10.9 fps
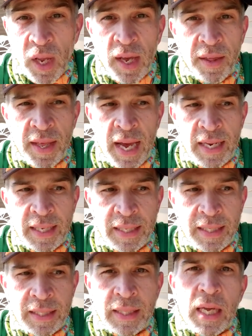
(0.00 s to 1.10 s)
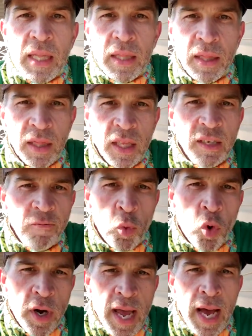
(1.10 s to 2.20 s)
And that is Live
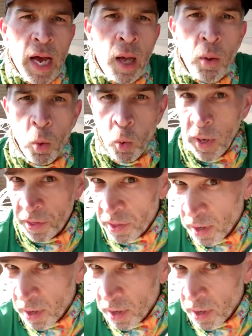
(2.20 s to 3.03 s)
More Now with